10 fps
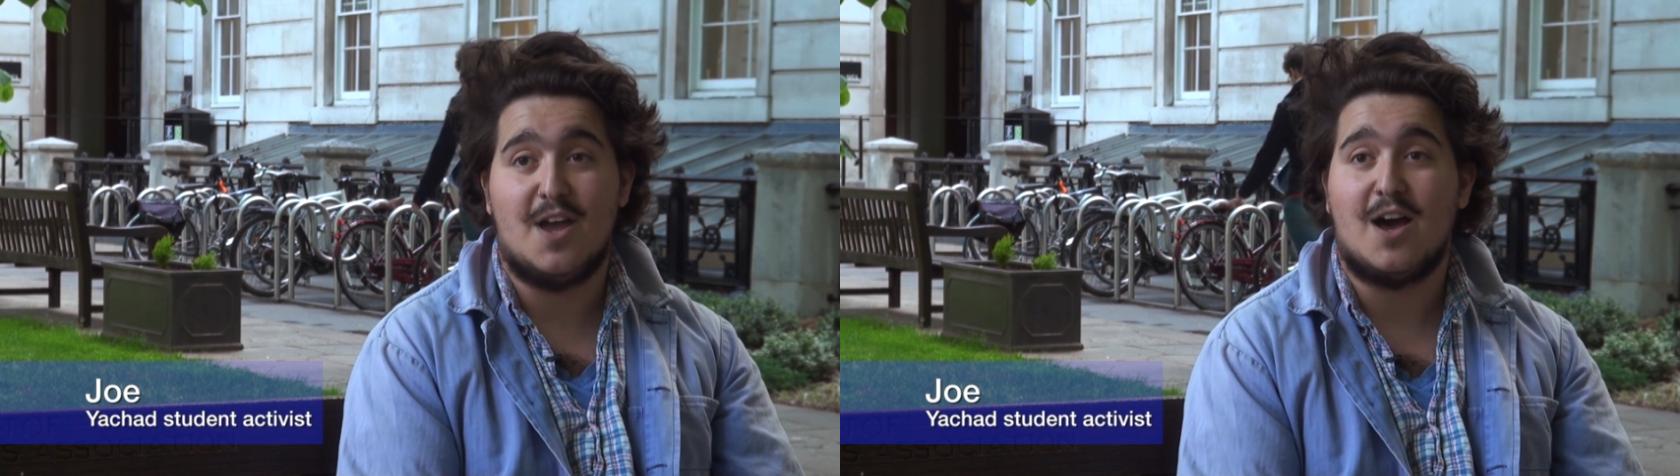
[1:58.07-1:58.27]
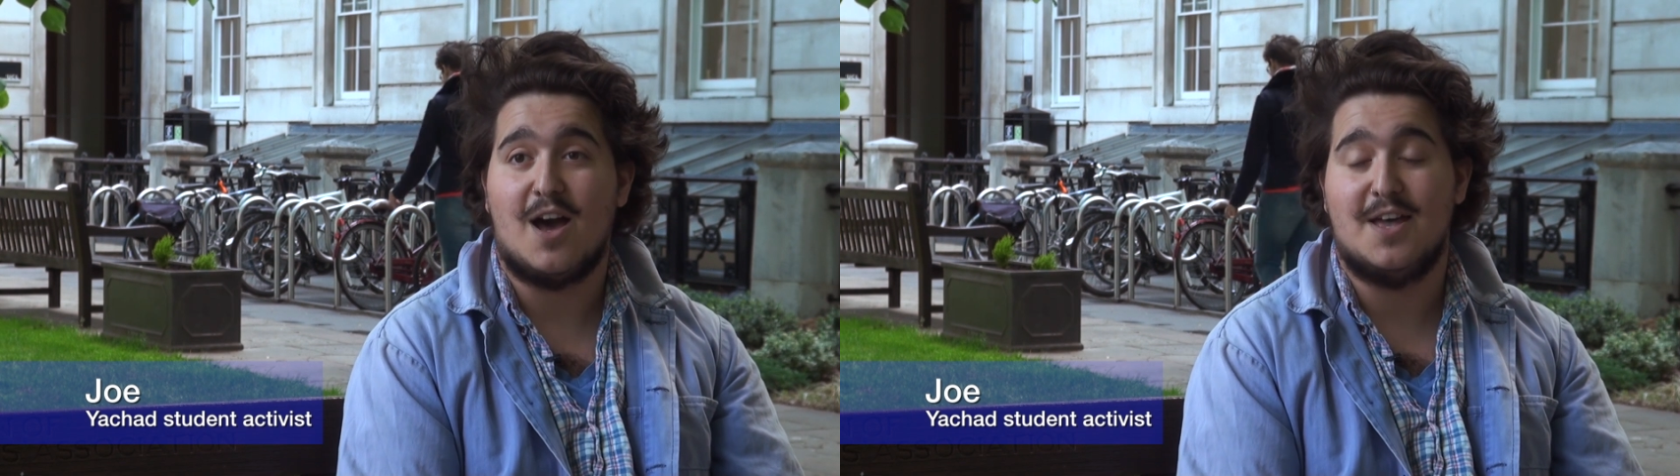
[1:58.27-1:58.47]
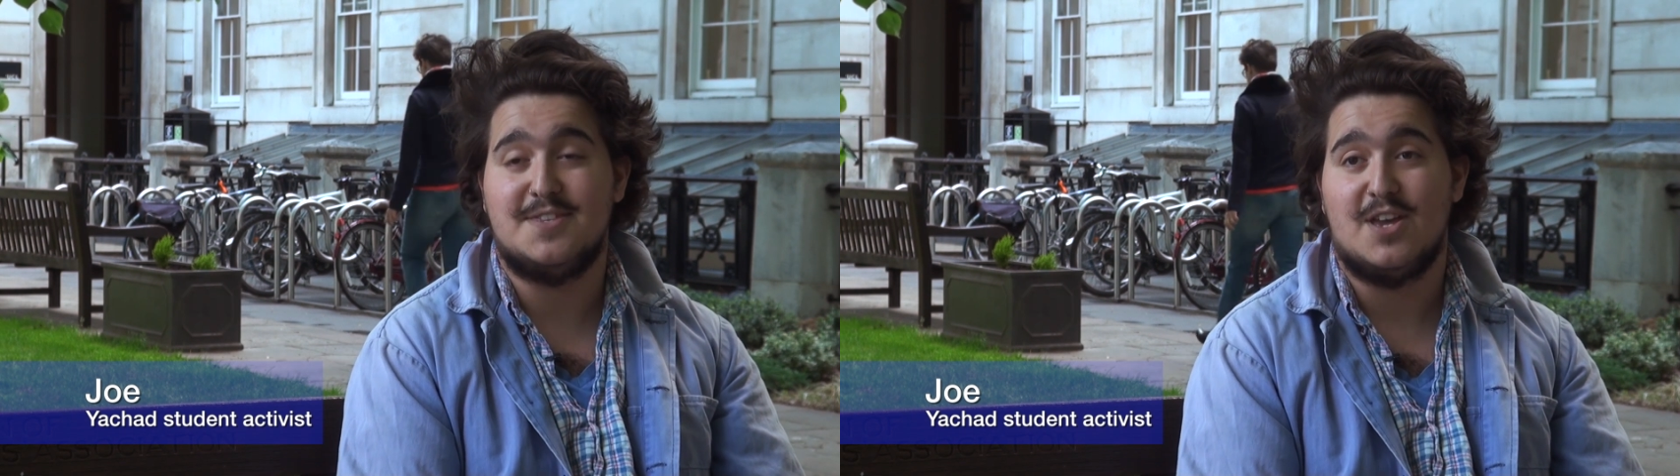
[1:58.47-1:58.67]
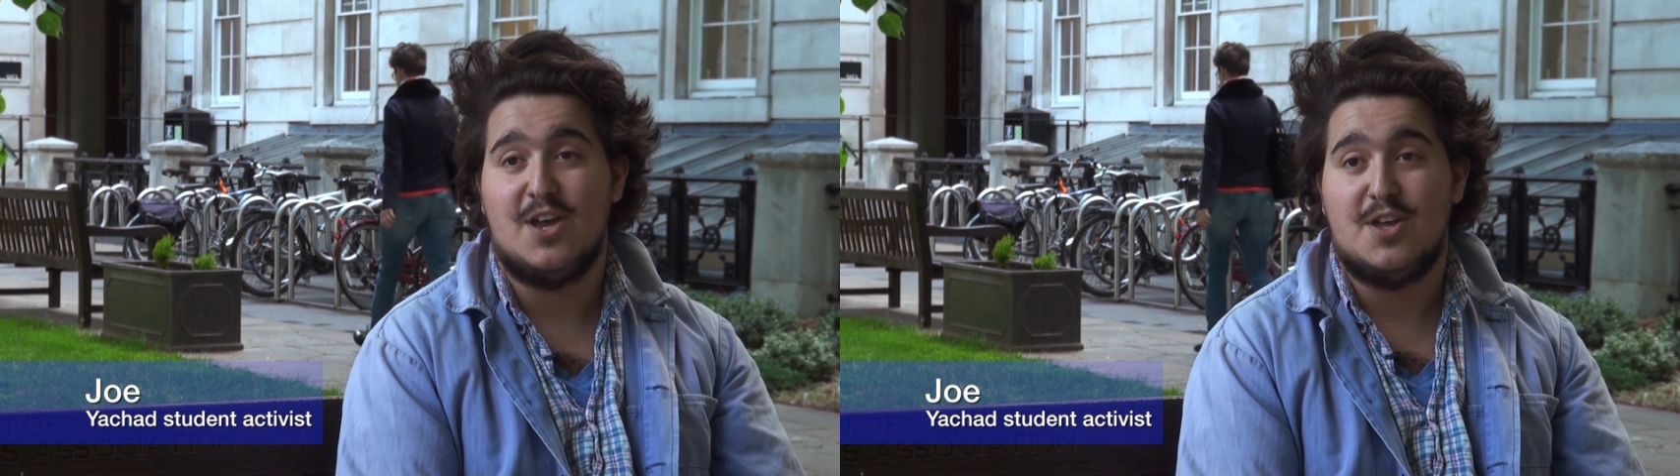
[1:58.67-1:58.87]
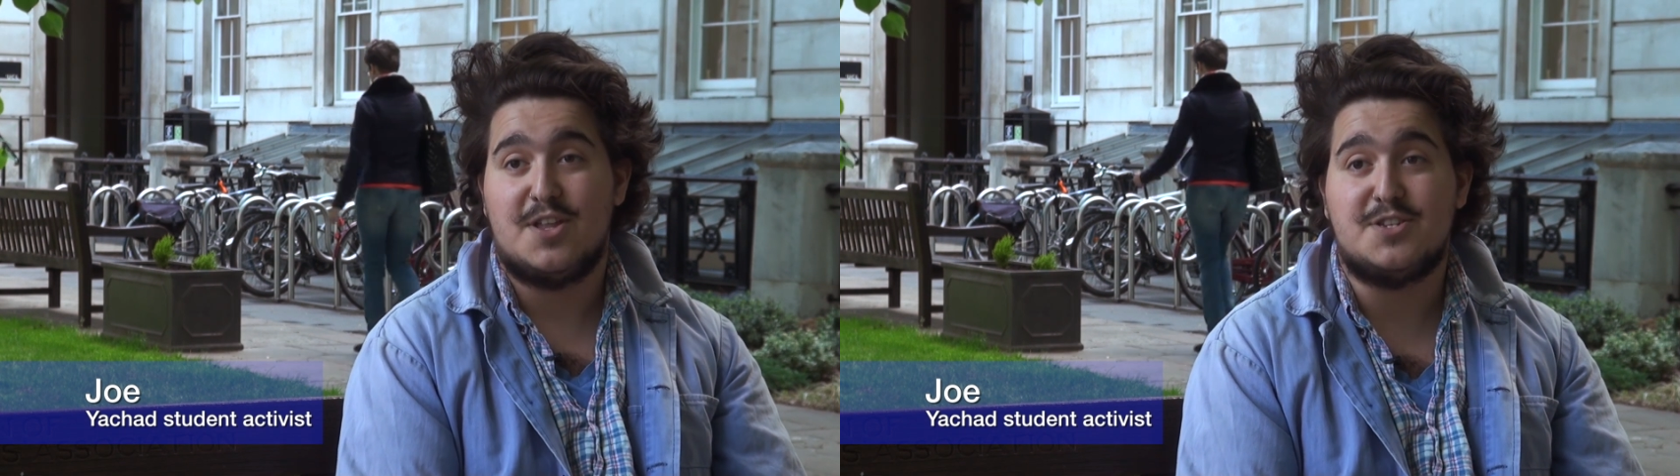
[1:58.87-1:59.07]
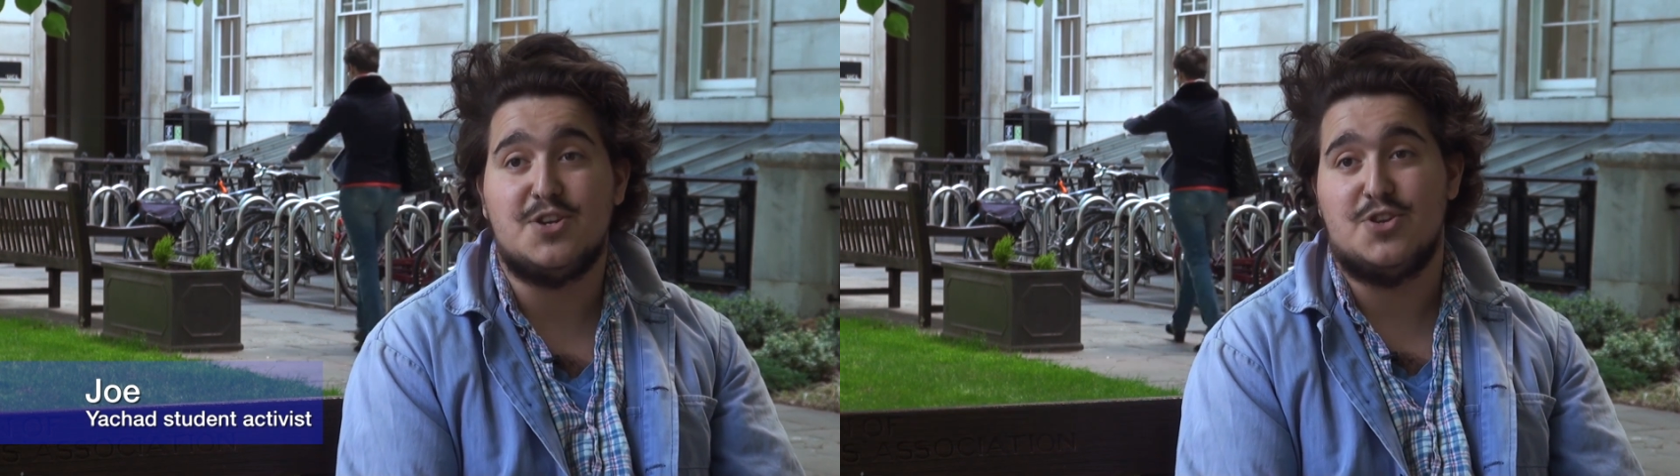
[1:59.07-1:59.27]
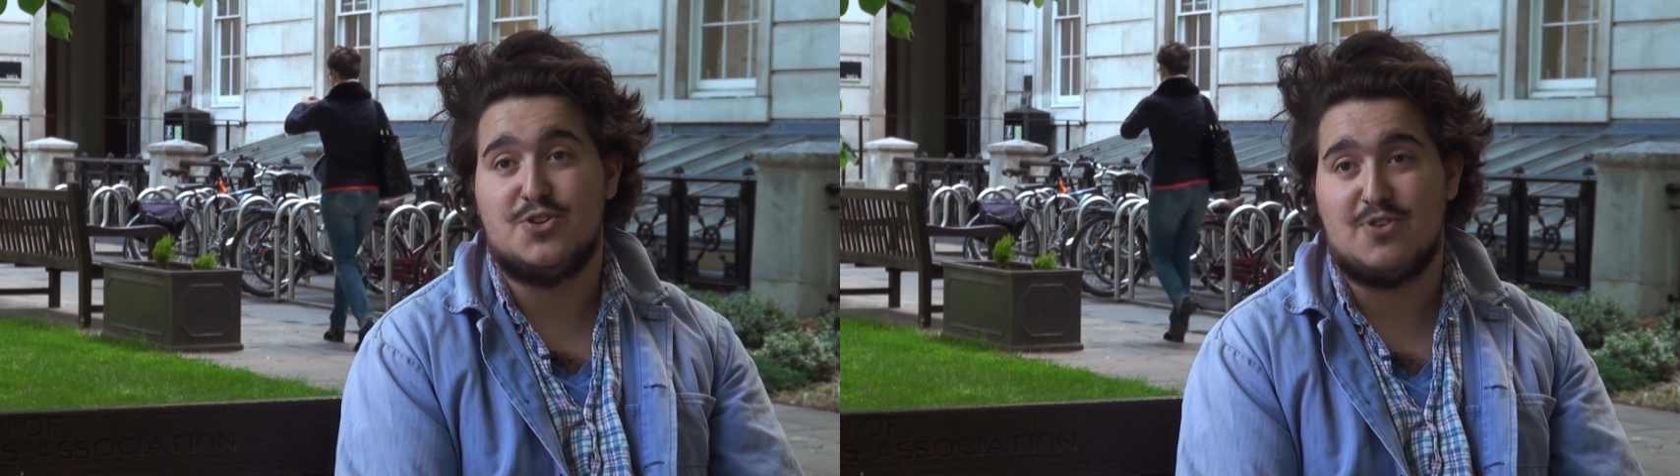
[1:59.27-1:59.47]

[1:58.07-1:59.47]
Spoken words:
Yachad student